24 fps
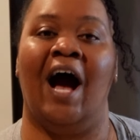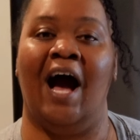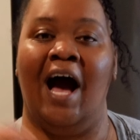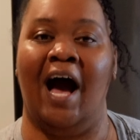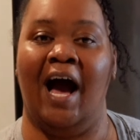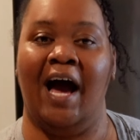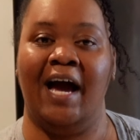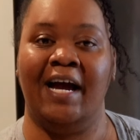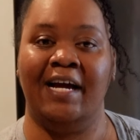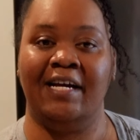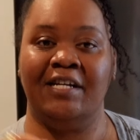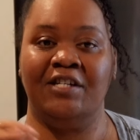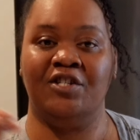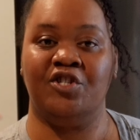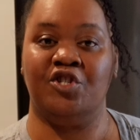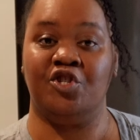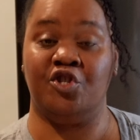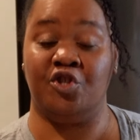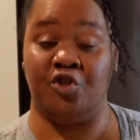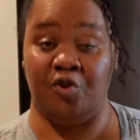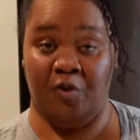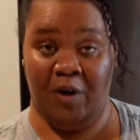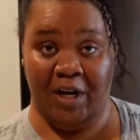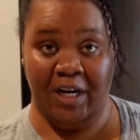I
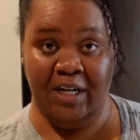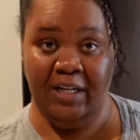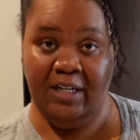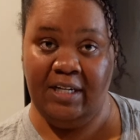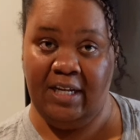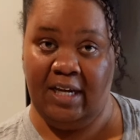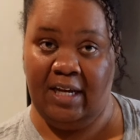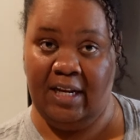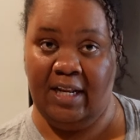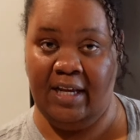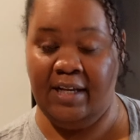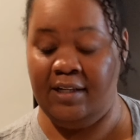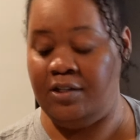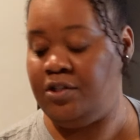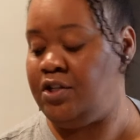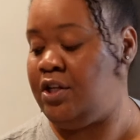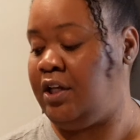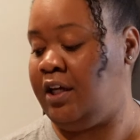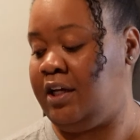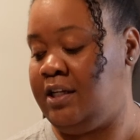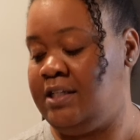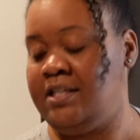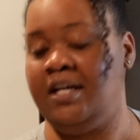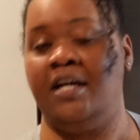strained it into
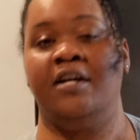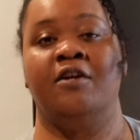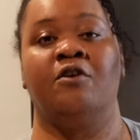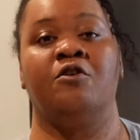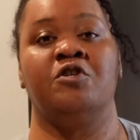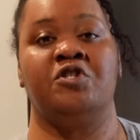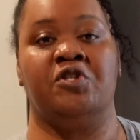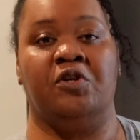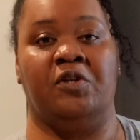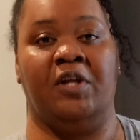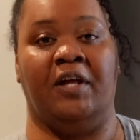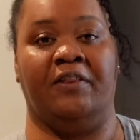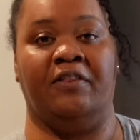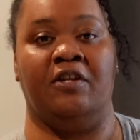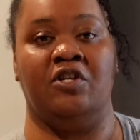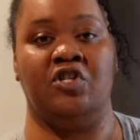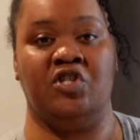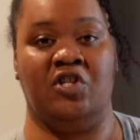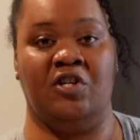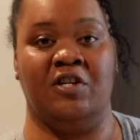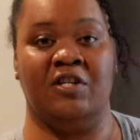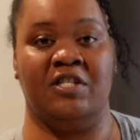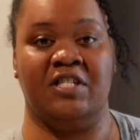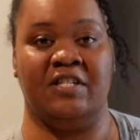the container so that the
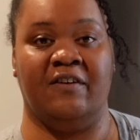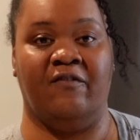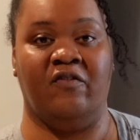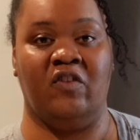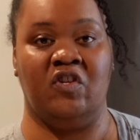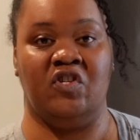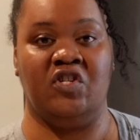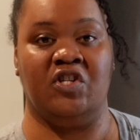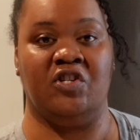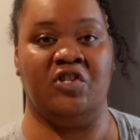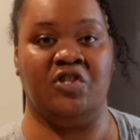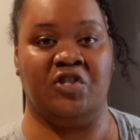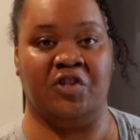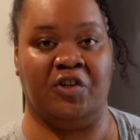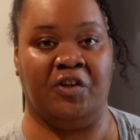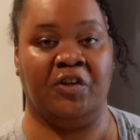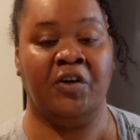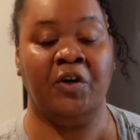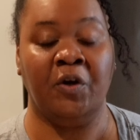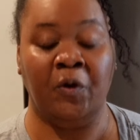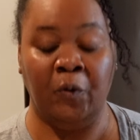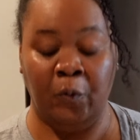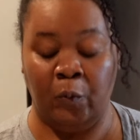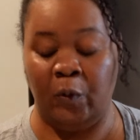chunks of the ginger